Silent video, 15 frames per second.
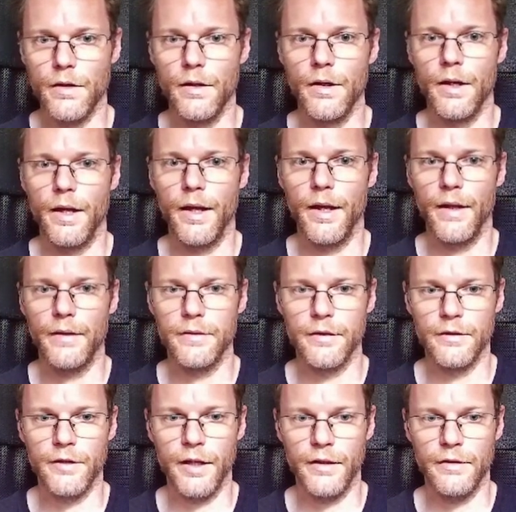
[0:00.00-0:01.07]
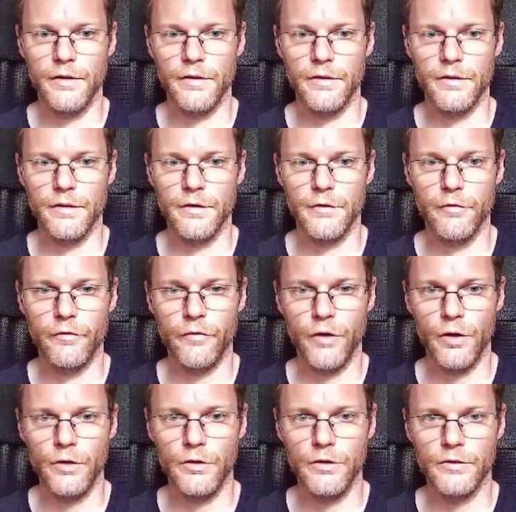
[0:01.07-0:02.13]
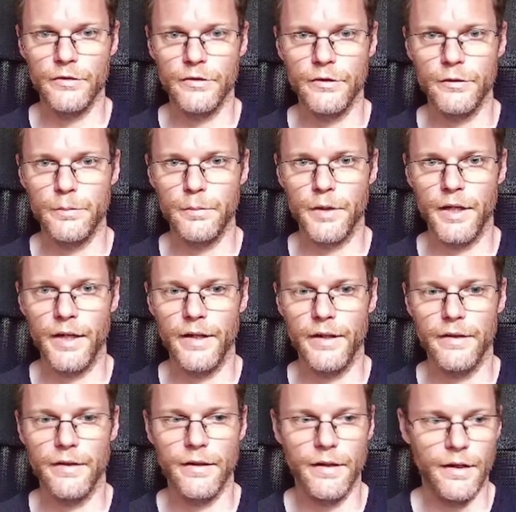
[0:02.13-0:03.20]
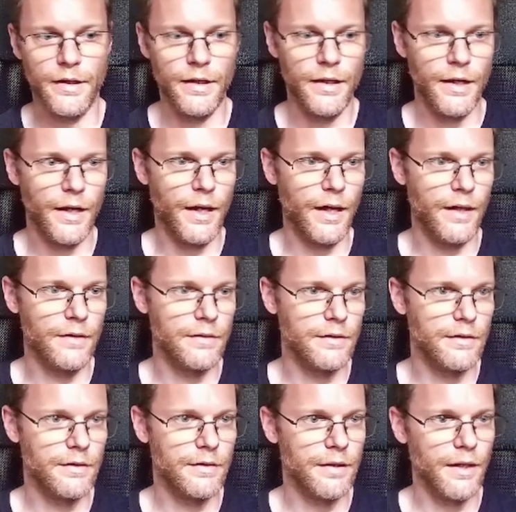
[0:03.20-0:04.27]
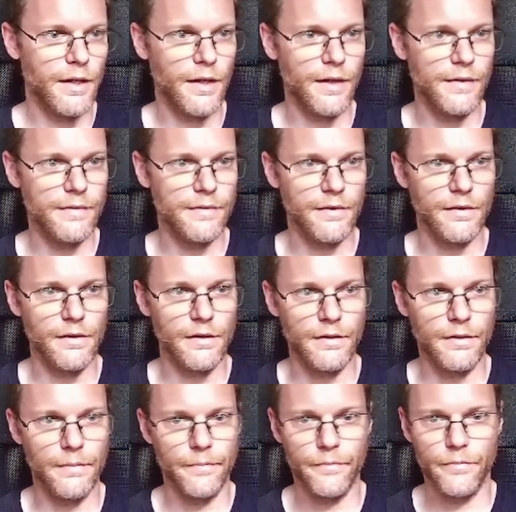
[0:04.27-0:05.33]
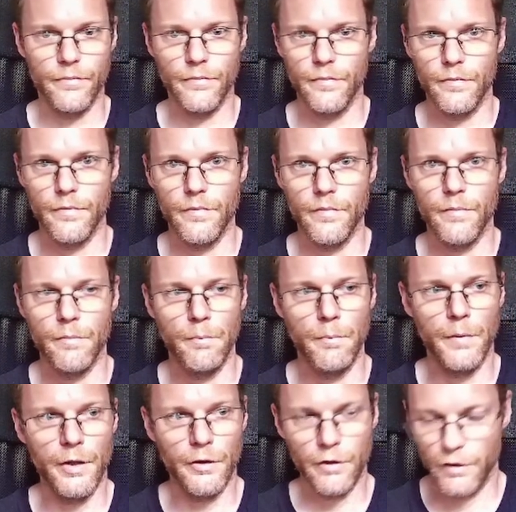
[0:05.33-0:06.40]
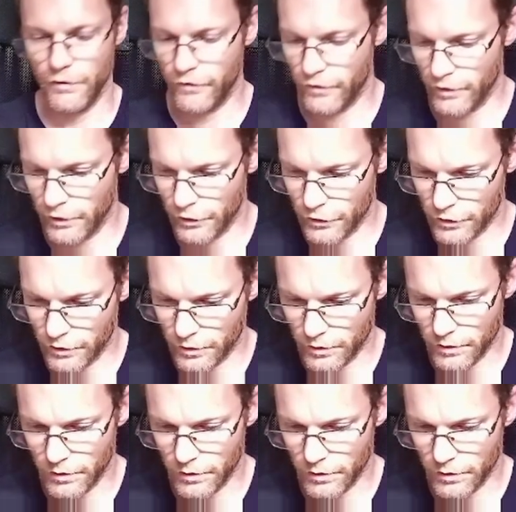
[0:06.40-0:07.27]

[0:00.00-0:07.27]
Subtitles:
and the tentacle follows the spline, and it has a mirror function